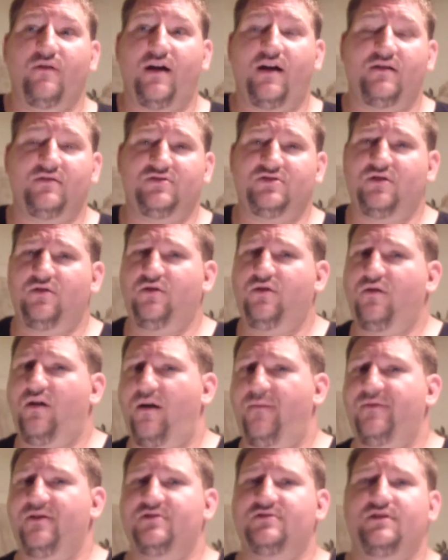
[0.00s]
out, so you
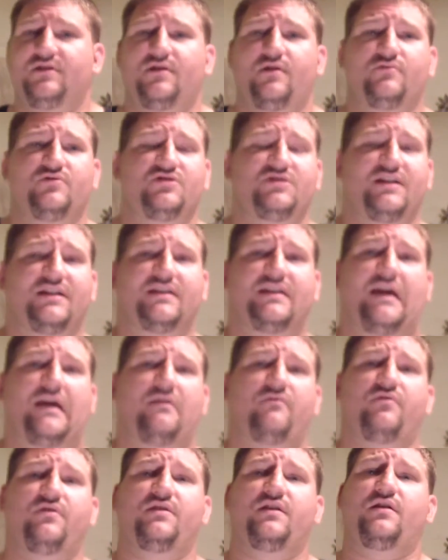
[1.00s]
obviously don't stick to
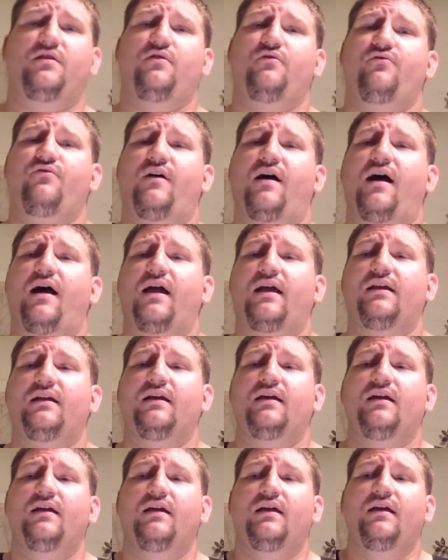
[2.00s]
everything you find.
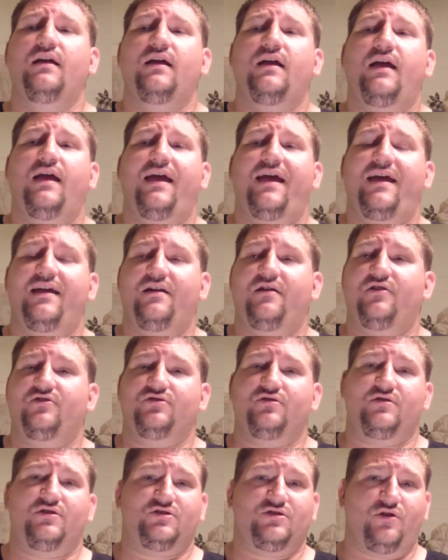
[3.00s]
And it
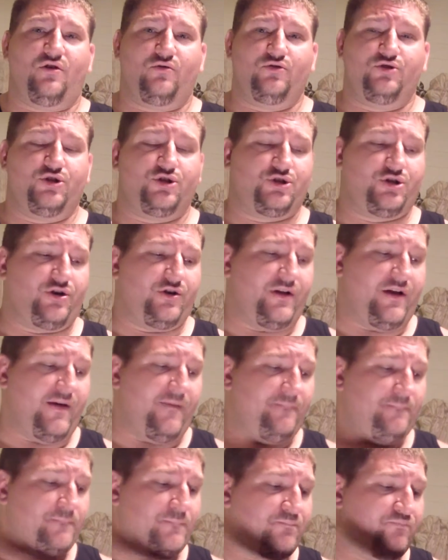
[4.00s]
also doesn't hold your shirt
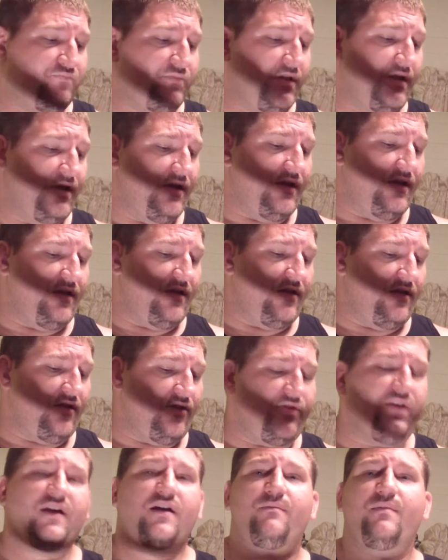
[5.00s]
up.
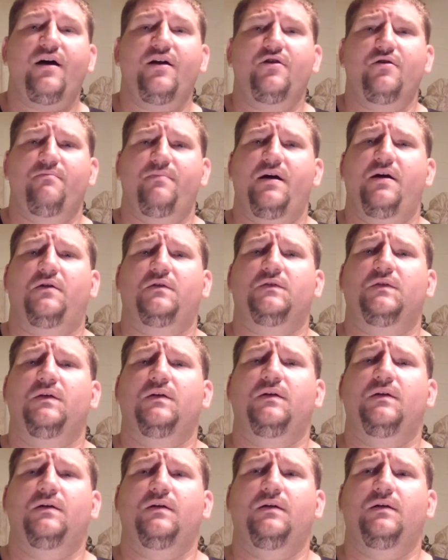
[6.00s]
Think about your belt.
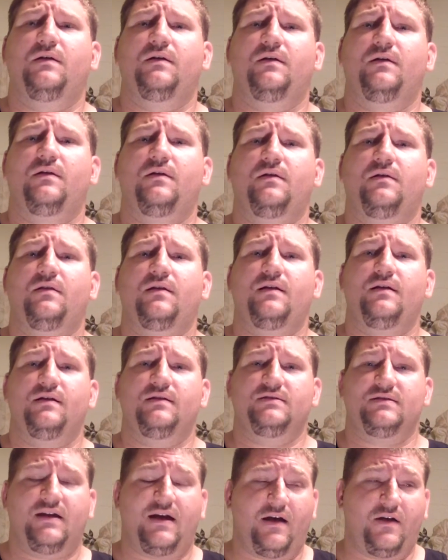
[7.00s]

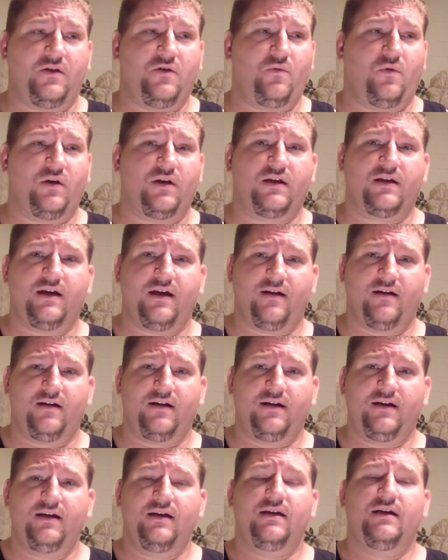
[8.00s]
Is it how you want to
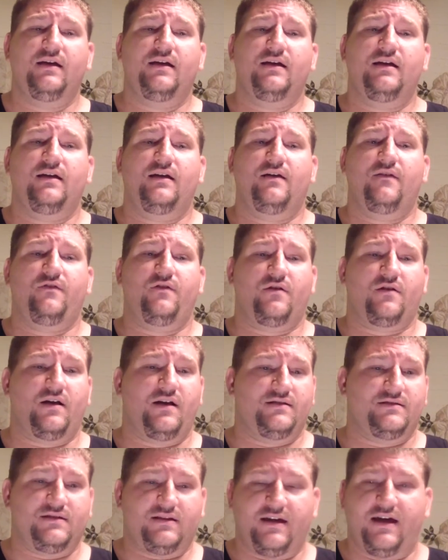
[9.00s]
carry? If your
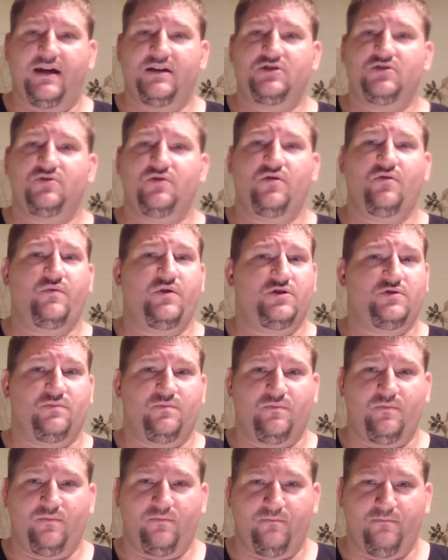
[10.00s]
gun's attached to it, which
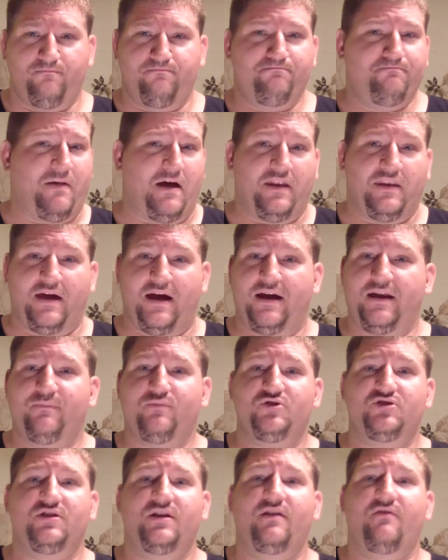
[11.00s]
about
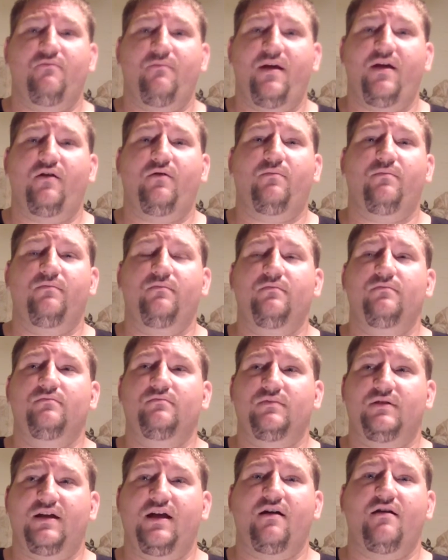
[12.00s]
90% of male
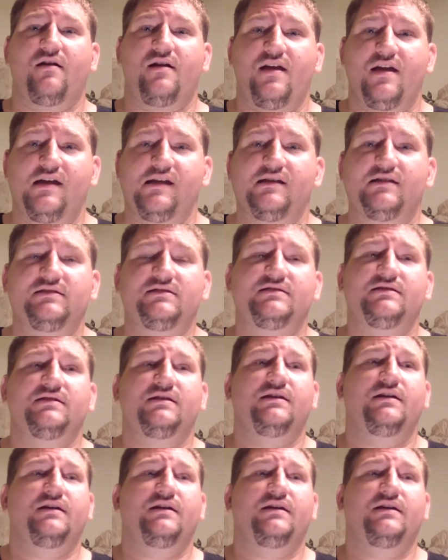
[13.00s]
carry is,